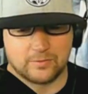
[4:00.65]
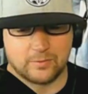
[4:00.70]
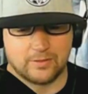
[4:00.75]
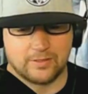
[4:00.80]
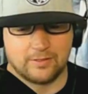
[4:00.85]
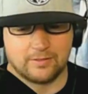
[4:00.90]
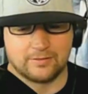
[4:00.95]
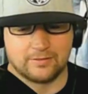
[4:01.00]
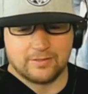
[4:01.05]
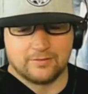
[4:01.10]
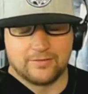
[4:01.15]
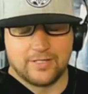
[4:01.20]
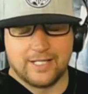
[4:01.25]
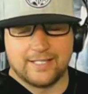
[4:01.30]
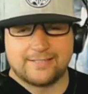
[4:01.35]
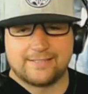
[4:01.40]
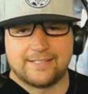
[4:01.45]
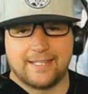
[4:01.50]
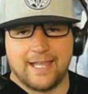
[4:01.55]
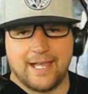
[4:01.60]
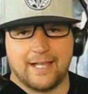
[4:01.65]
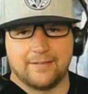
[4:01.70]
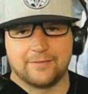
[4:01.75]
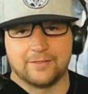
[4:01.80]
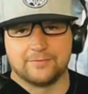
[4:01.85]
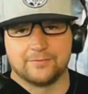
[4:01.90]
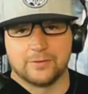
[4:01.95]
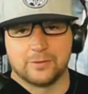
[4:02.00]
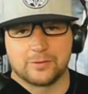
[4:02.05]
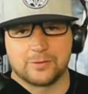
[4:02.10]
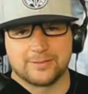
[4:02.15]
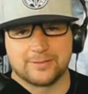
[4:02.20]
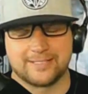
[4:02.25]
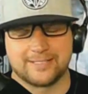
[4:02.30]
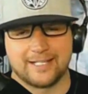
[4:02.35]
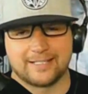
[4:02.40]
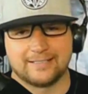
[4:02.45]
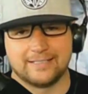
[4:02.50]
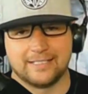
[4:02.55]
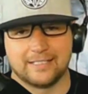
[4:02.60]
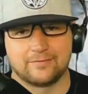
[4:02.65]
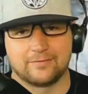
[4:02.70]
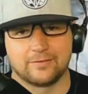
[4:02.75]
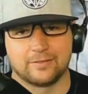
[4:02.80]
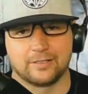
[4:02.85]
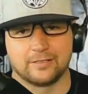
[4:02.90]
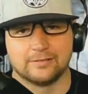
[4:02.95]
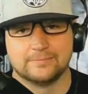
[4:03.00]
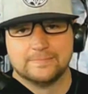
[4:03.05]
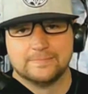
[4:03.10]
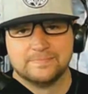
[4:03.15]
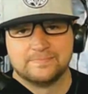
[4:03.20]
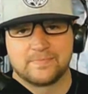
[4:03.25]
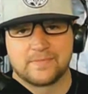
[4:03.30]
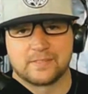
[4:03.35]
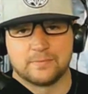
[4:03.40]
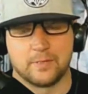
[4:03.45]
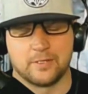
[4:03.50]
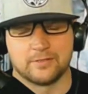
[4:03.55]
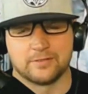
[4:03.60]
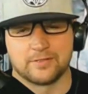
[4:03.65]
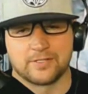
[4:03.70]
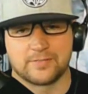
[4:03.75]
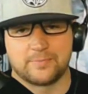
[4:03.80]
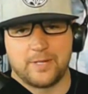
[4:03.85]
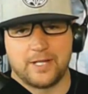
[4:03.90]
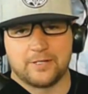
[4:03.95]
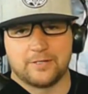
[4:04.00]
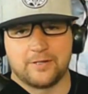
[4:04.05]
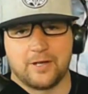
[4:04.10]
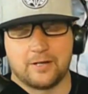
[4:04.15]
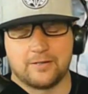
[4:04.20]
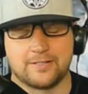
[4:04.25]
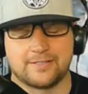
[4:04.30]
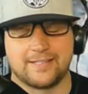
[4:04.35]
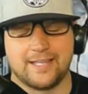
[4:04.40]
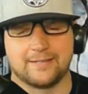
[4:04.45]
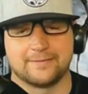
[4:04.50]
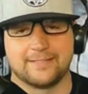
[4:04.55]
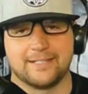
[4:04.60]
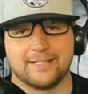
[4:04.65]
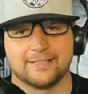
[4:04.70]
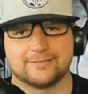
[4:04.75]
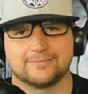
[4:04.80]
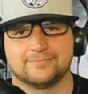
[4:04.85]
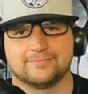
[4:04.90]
What other advice do you have on vocal technique for some other aspiring artists out there?